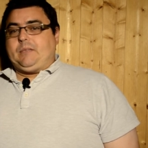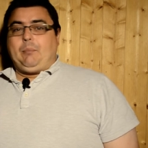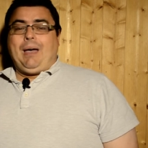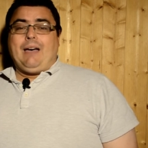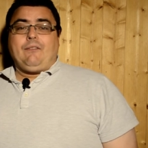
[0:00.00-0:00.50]

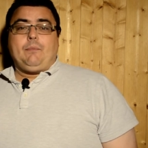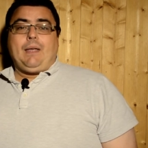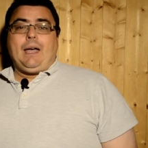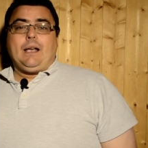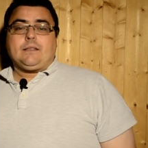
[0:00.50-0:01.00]
apart from
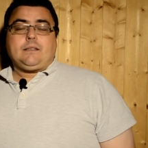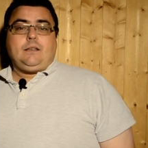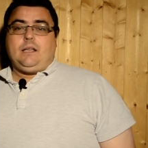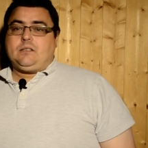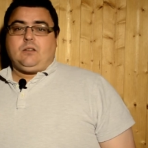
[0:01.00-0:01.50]
that,
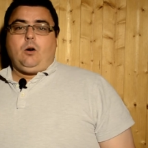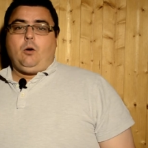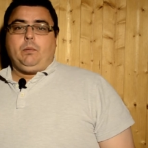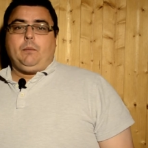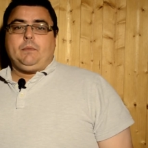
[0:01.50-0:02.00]
it's all
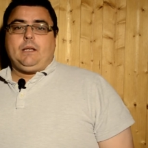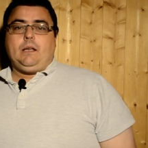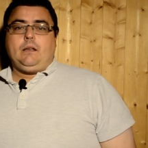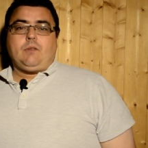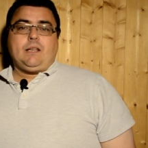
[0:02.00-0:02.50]
plumbed
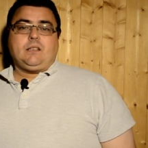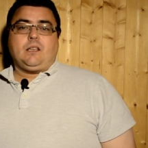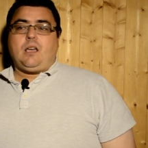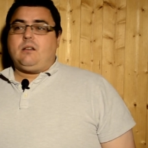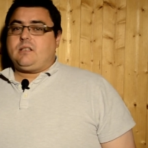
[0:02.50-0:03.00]
in and ready to
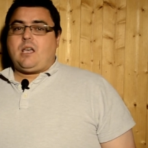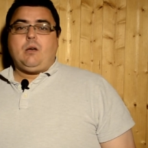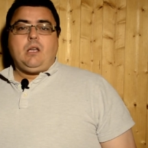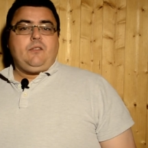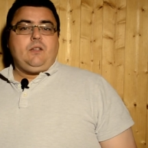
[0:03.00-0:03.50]
go, so
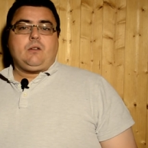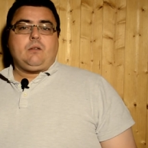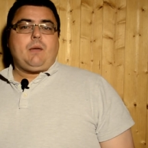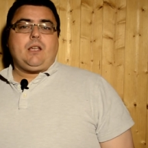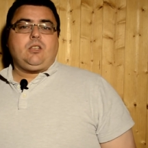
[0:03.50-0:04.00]
you
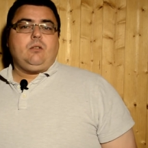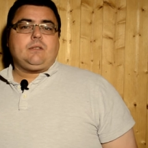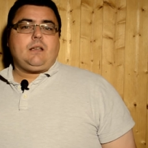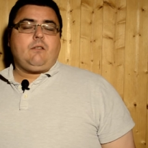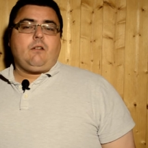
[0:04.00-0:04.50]
can make
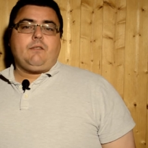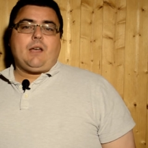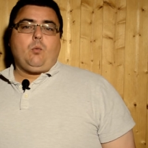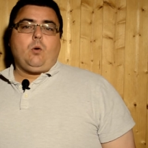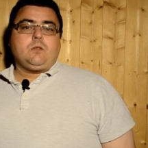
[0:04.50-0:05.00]
use out of
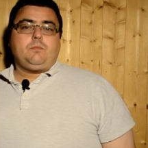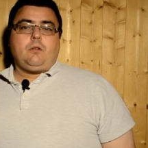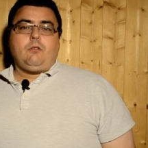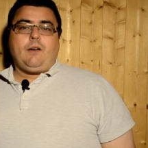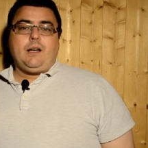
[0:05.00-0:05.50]
that water
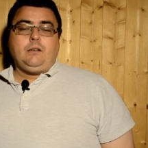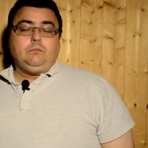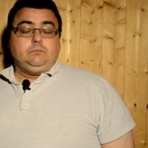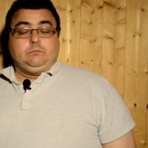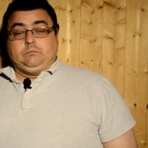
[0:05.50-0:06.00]
profile.
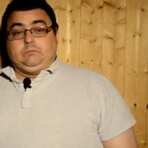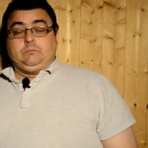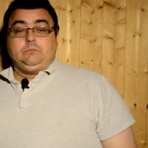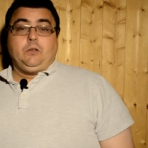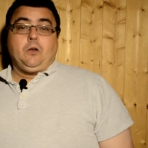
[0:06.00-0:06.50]

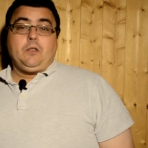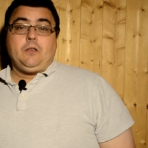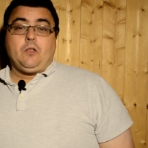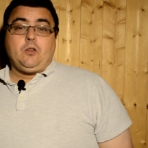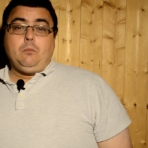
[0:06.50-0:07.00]
You've got,
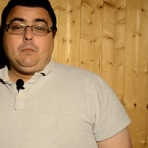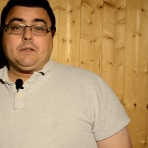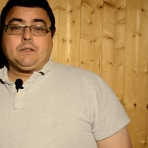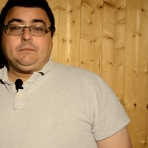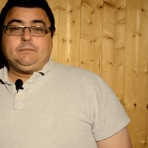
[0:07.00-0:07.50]
you've got the numbers.